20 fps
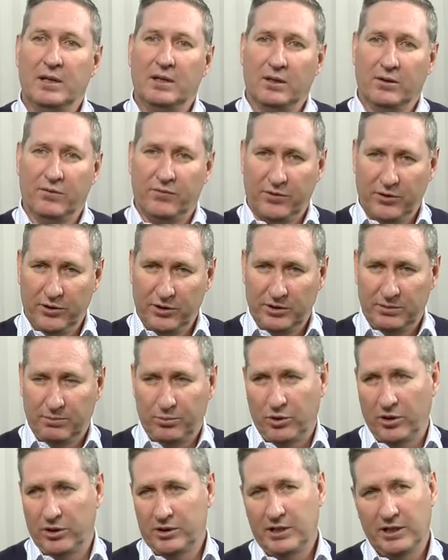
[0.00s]
The first
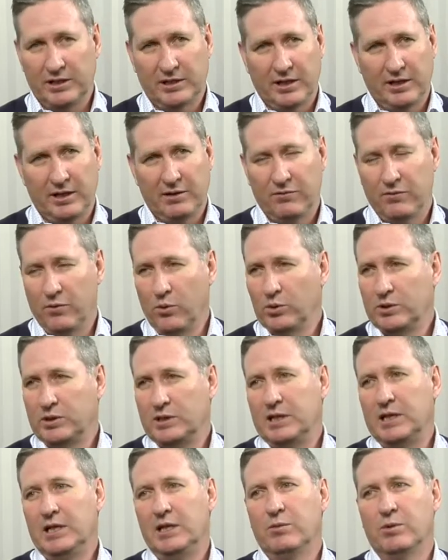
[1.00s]
projects, I think
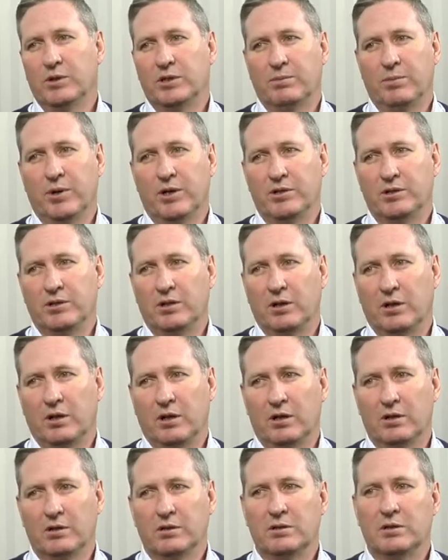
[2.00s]
14, were supposed to
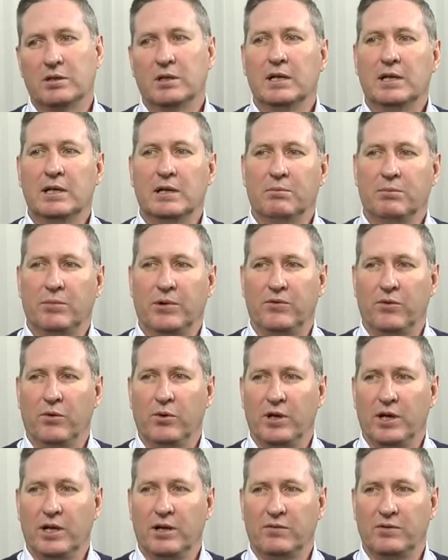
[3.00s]
close
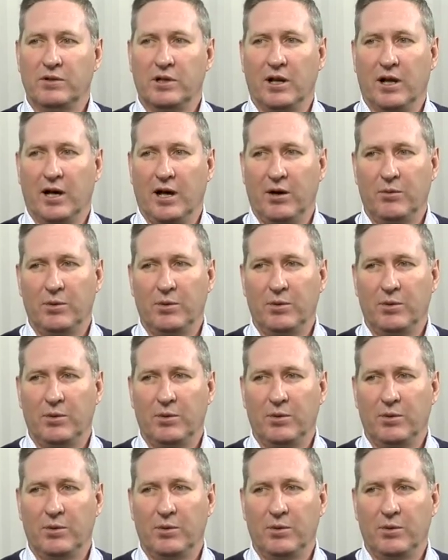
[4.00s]
before the end of July.